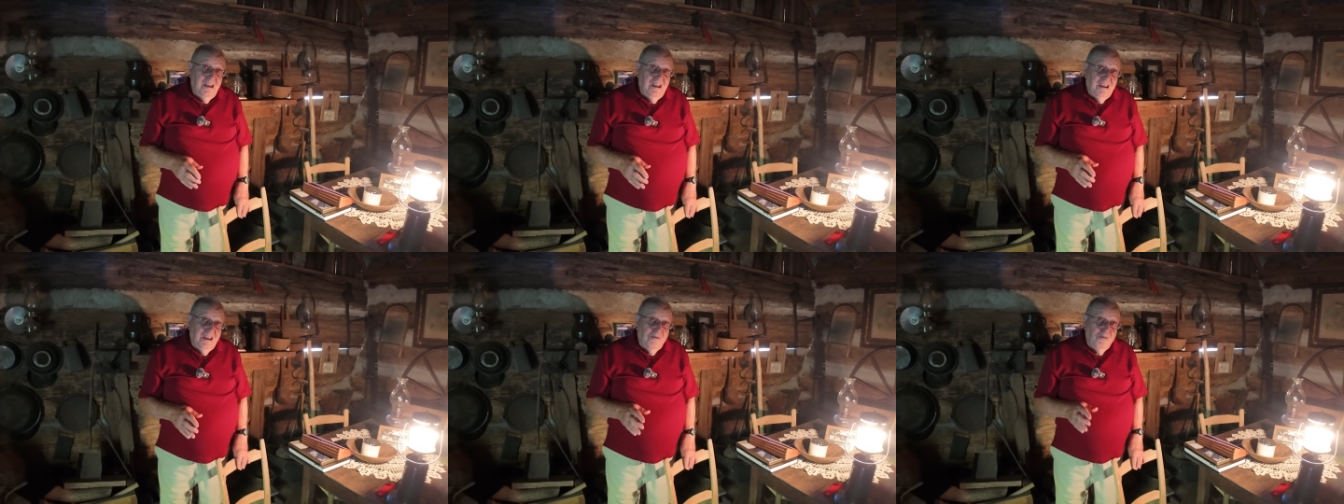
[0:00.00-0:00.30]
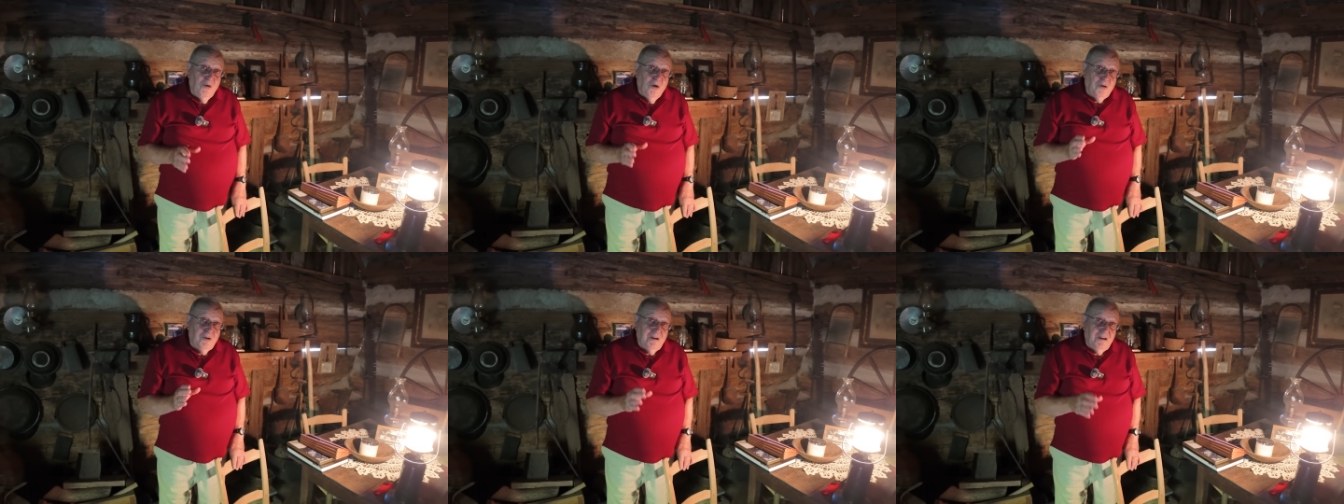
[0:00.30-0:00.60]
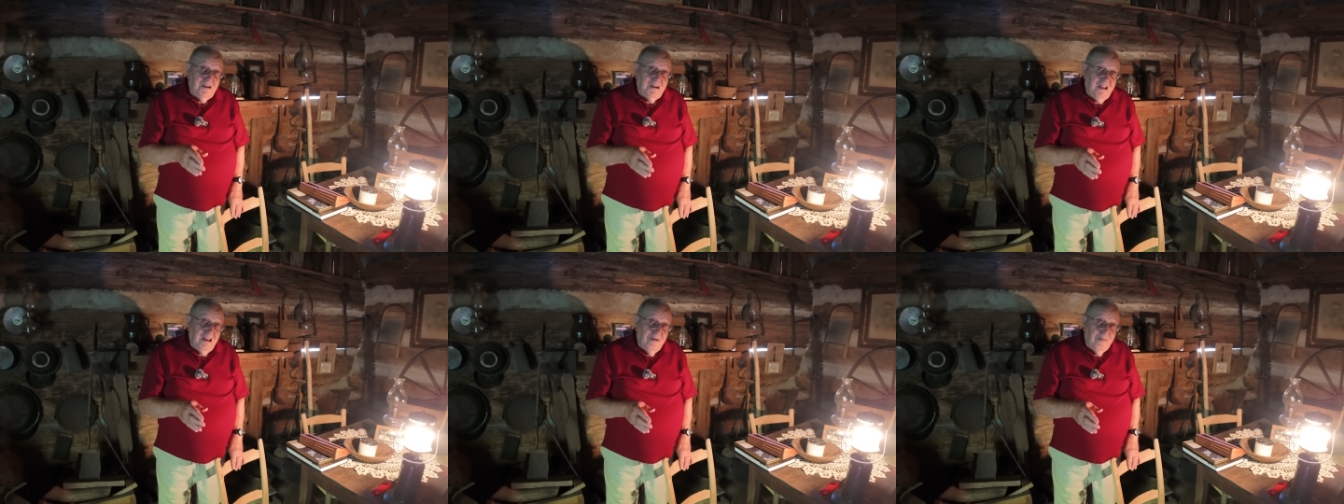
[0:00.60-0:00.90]
He
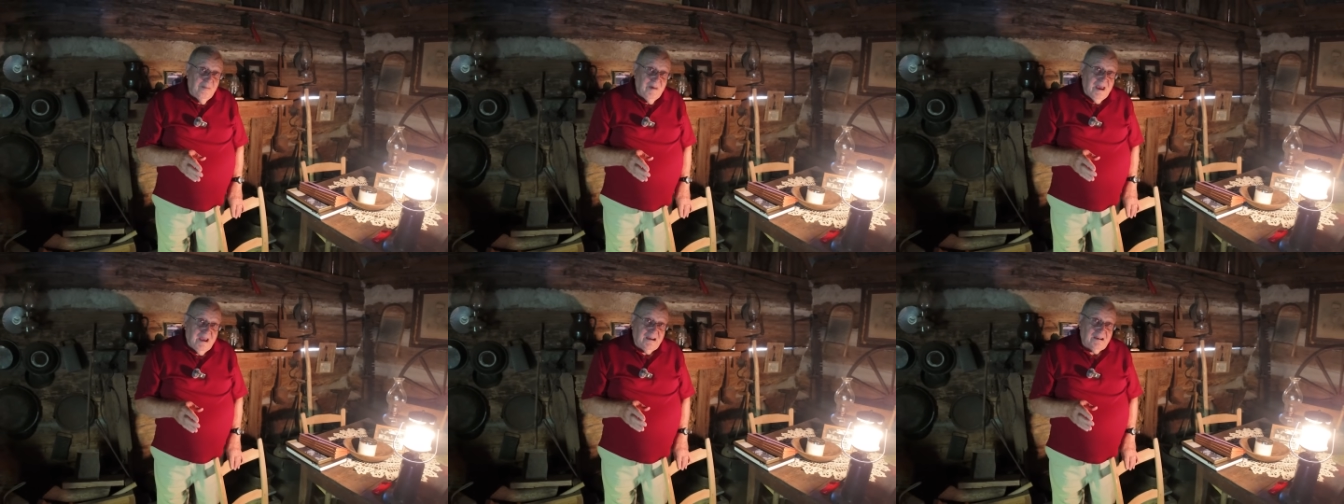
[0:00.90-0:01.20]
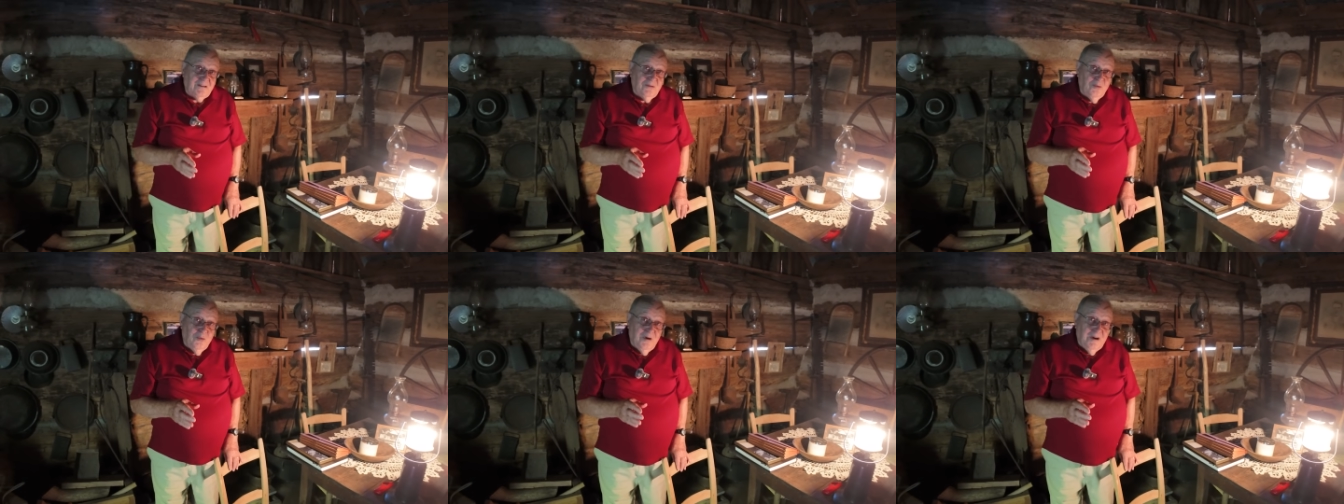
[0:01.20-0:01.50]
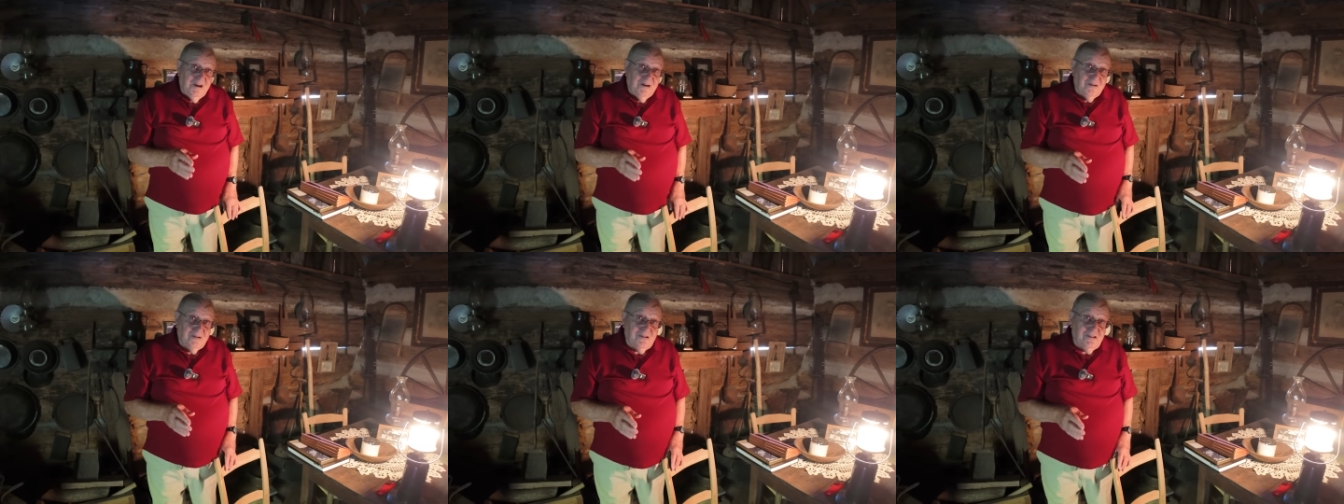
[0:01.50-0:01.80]
wanted to come back to
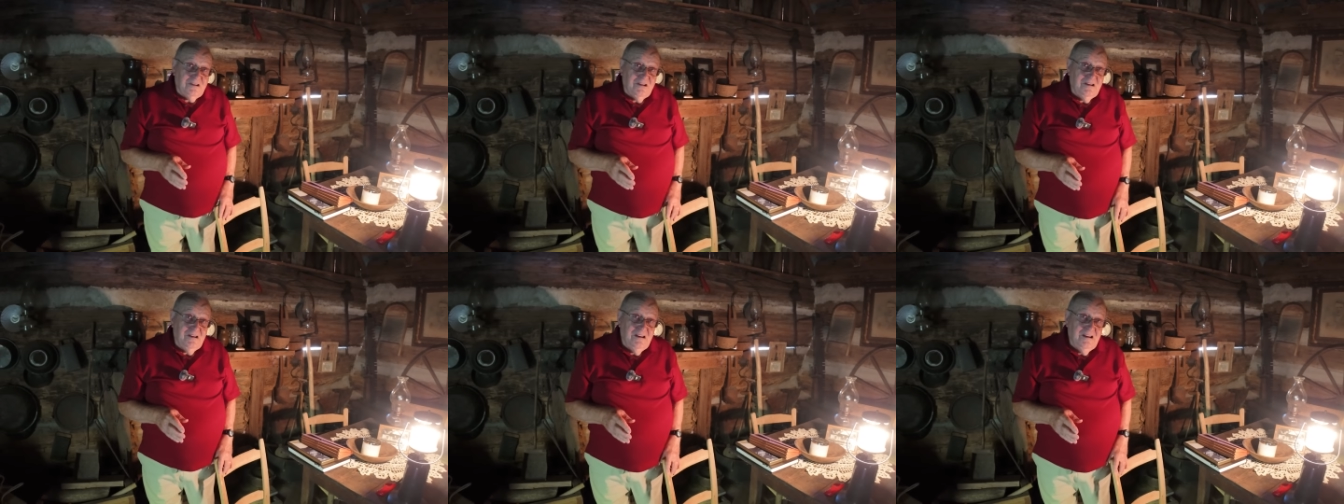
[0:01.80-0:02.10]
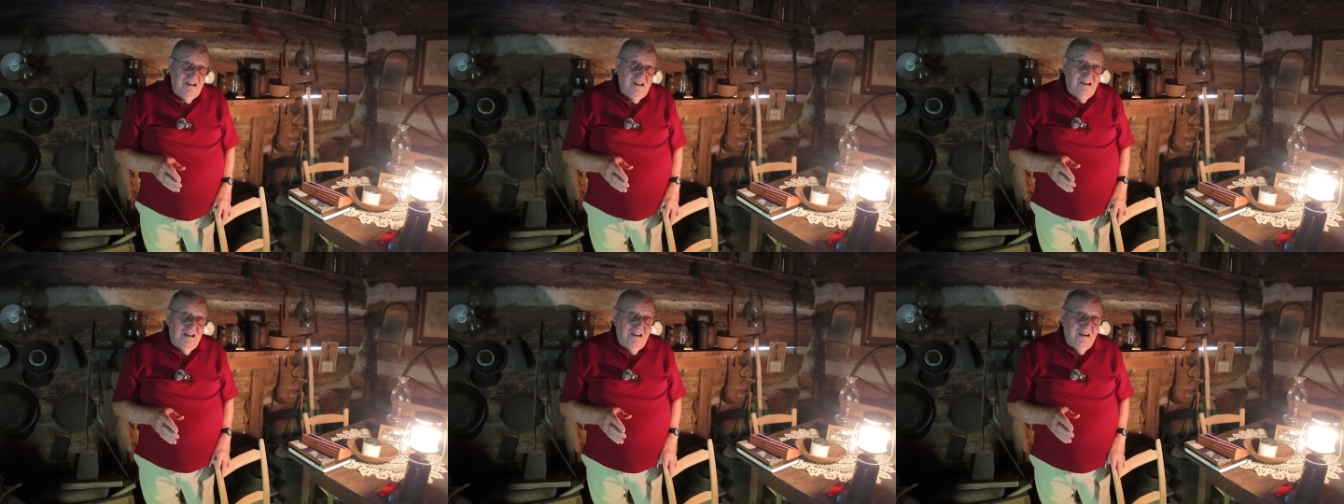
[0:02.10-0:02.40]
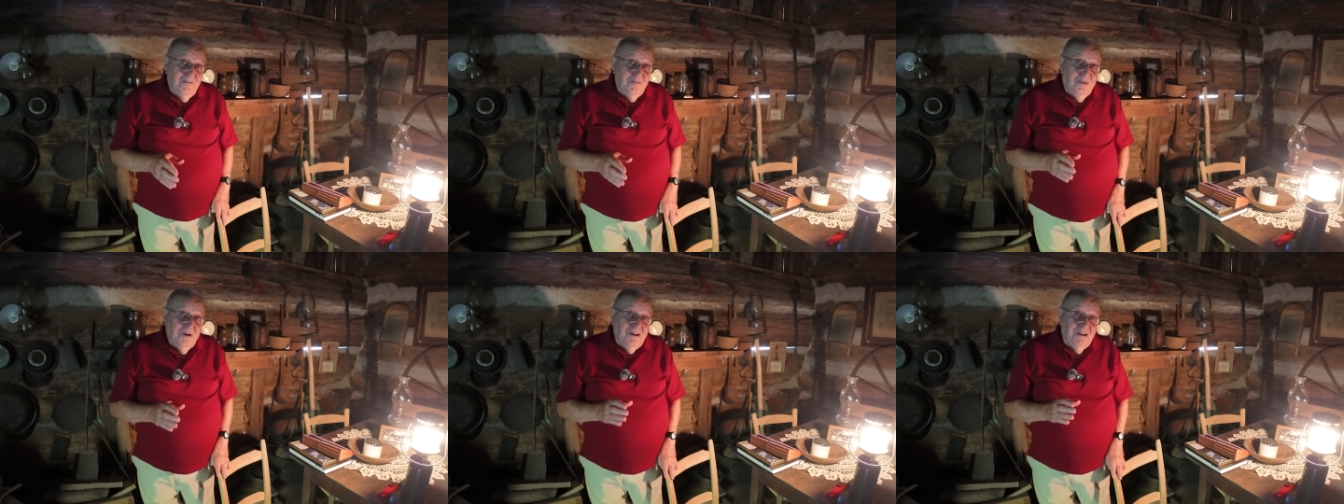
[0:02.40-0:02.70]
Wilkes,
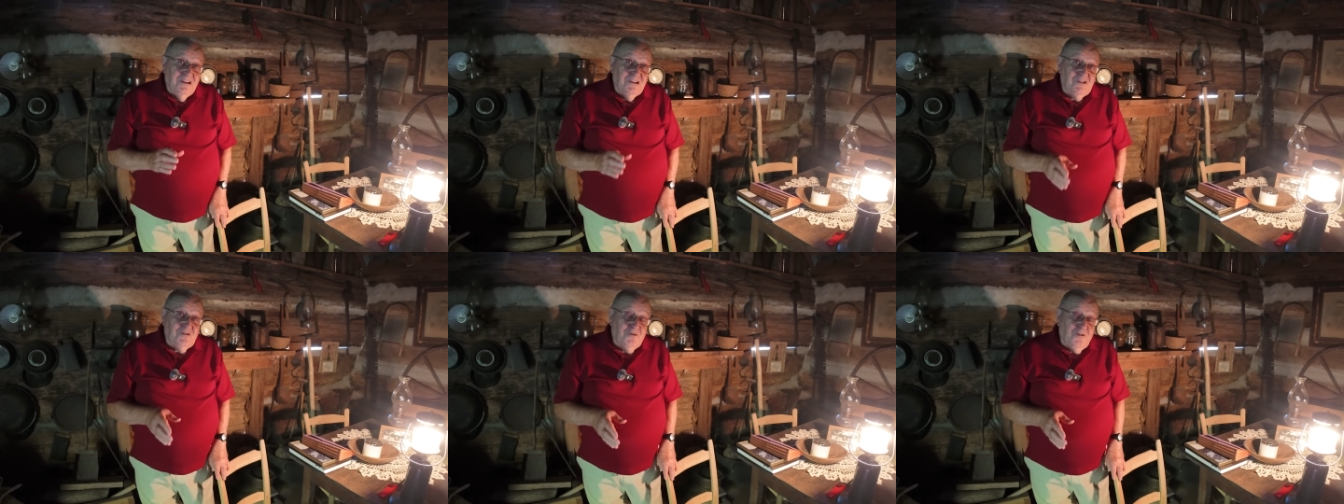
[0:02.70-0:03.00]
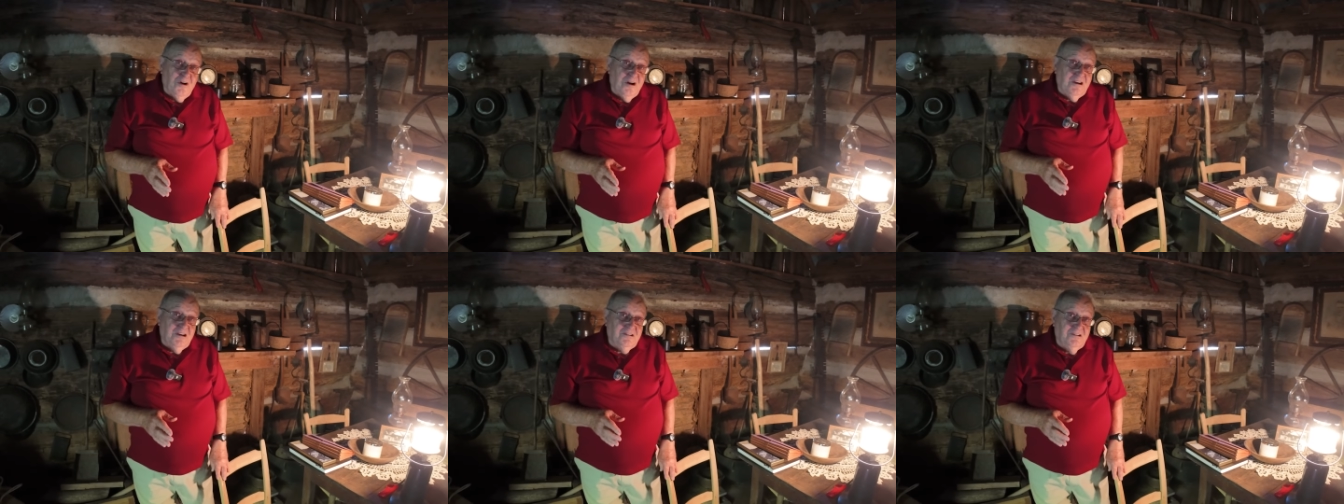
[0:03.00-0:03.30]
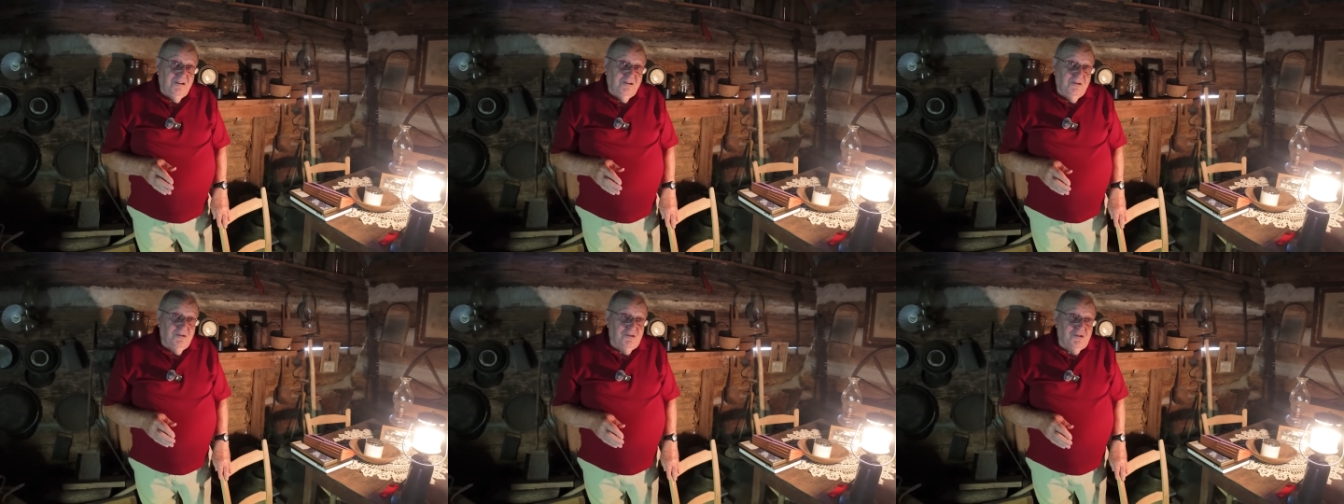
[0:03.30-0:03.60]
but he was free
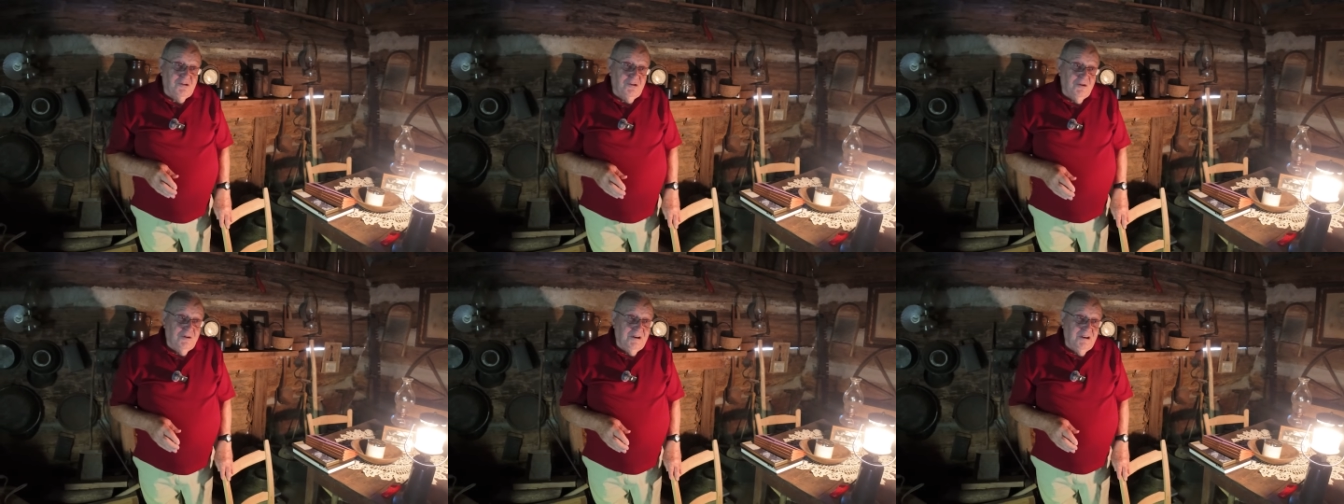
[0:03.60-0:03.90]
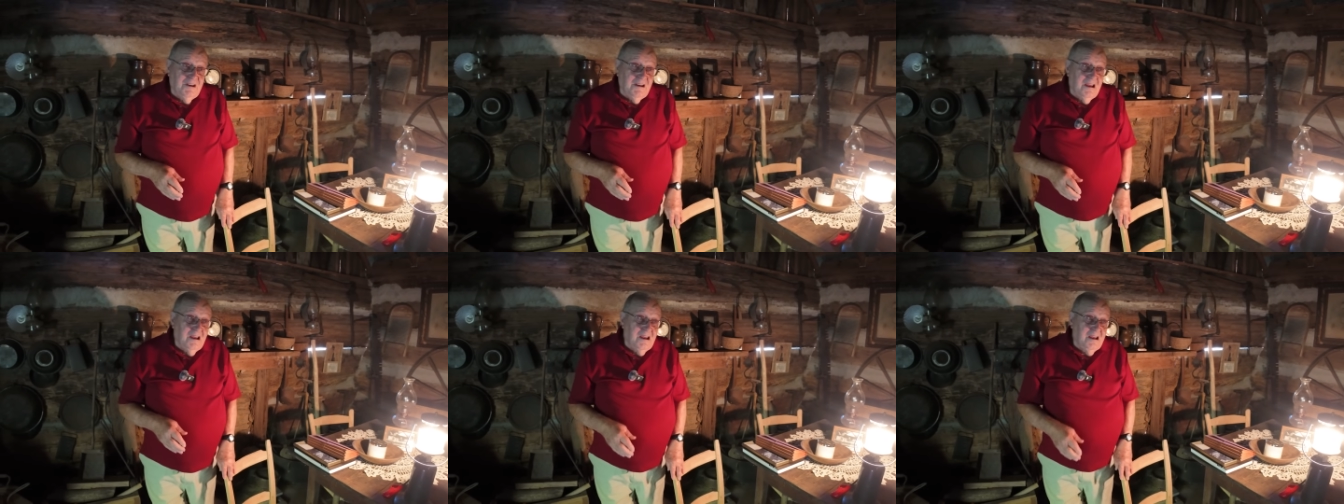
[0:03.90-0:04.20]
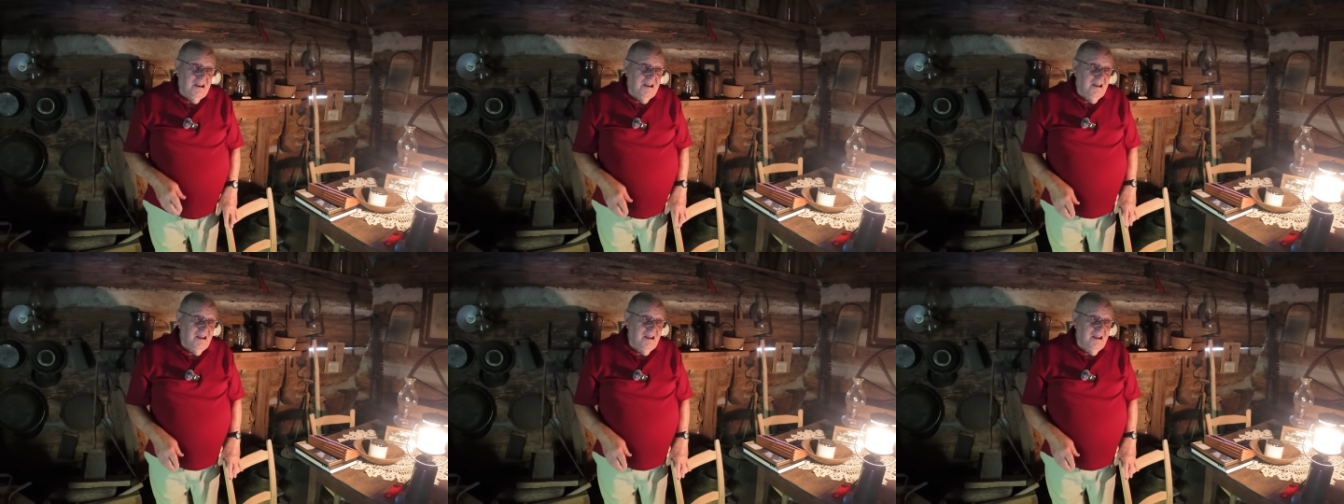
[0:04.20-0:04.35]
to, so he